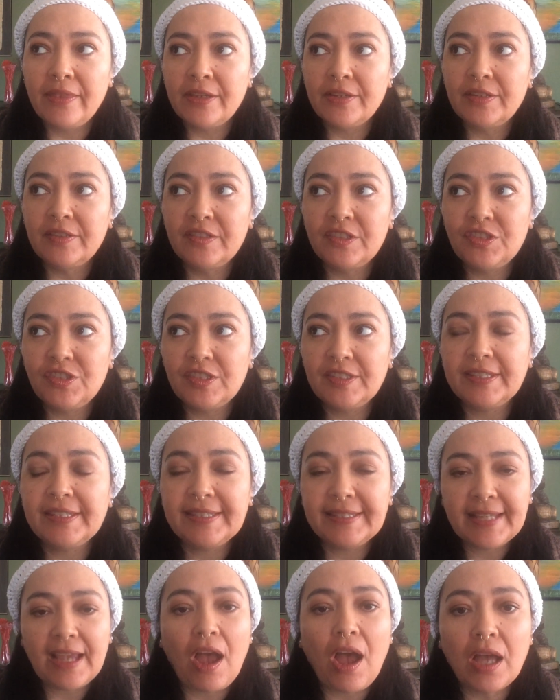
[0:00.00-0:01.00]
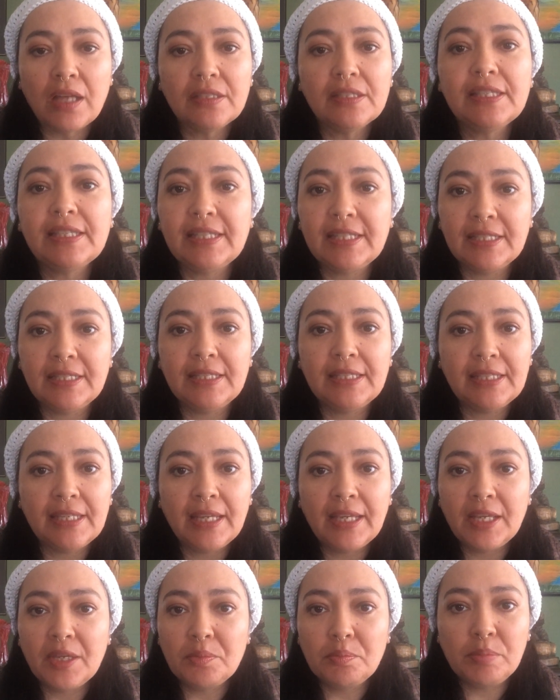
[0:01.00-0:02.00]
there's just this constant
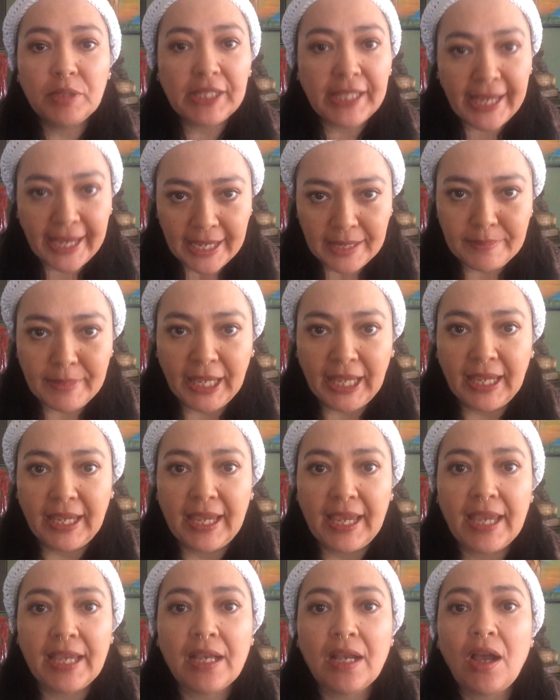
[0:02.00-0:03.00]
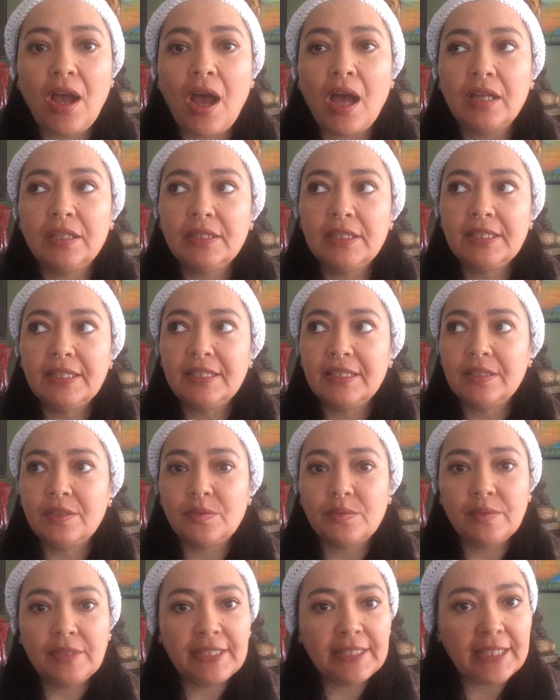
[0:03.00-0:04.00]
blaming and constant
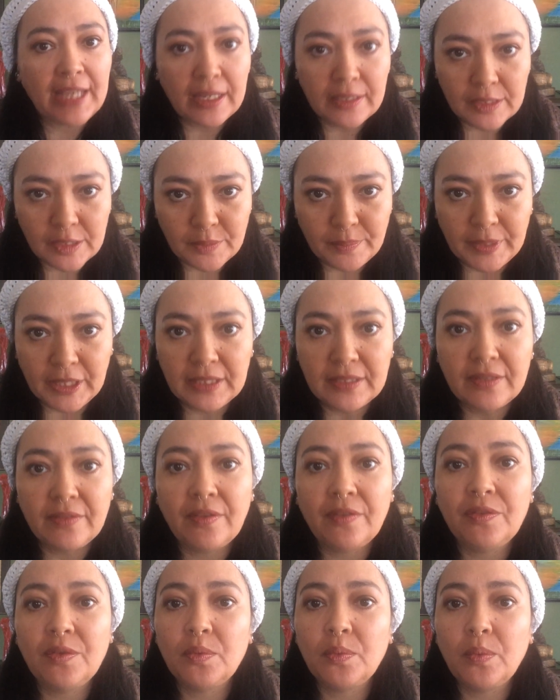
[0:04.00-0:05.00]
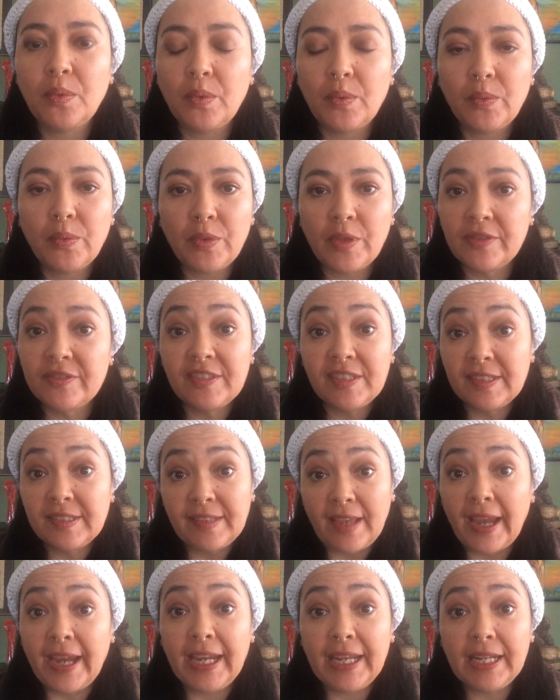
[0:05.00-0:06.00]
resentment that the that
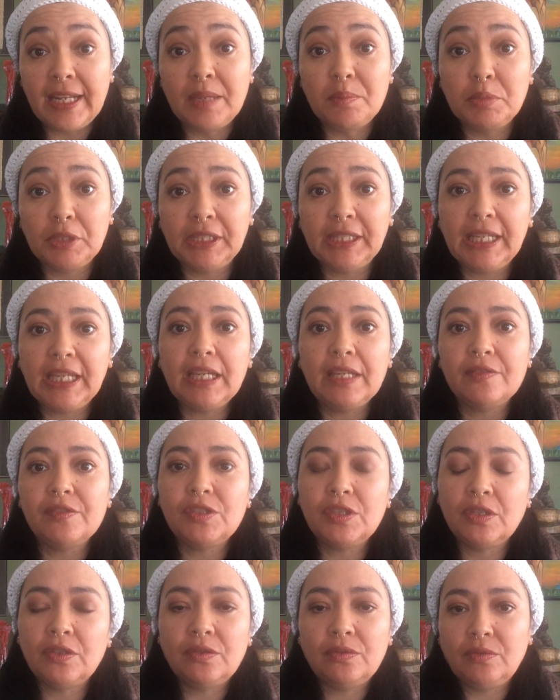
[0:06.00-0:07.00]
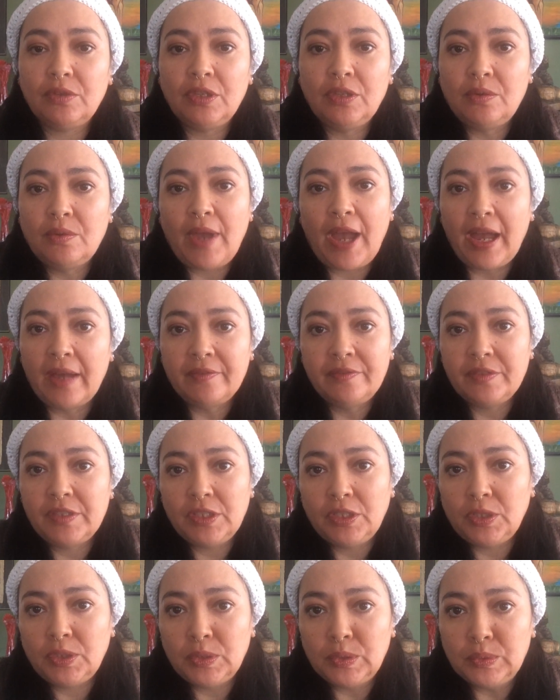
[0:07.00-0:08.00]
society believes you you have
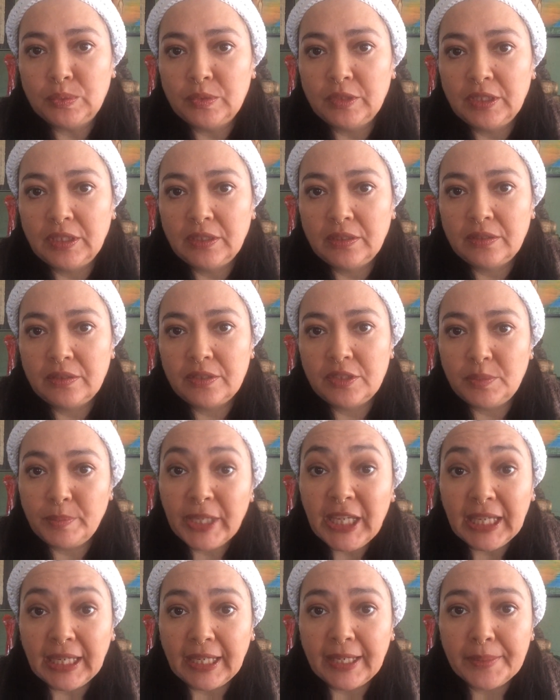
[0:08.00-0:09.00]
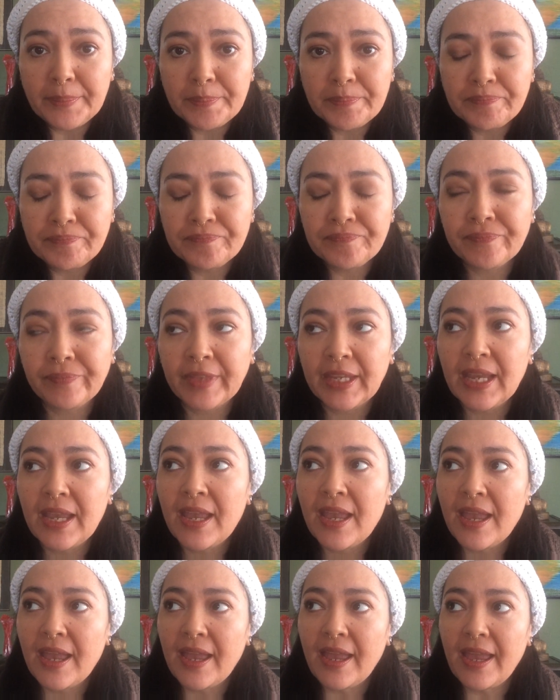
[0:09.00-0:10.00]
to to be.
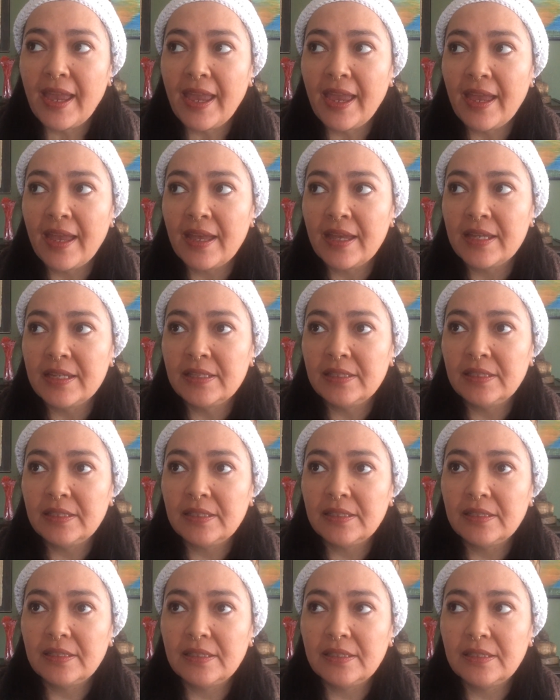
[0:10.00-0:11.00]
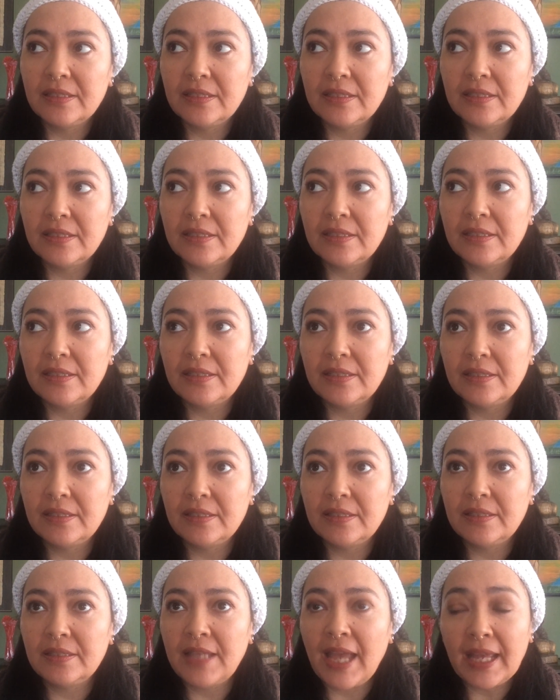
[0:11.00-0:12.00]
And
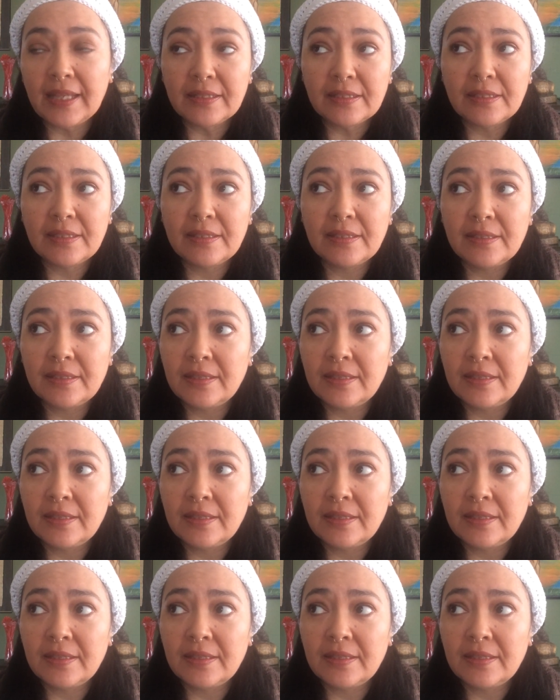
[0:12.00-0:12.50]
that's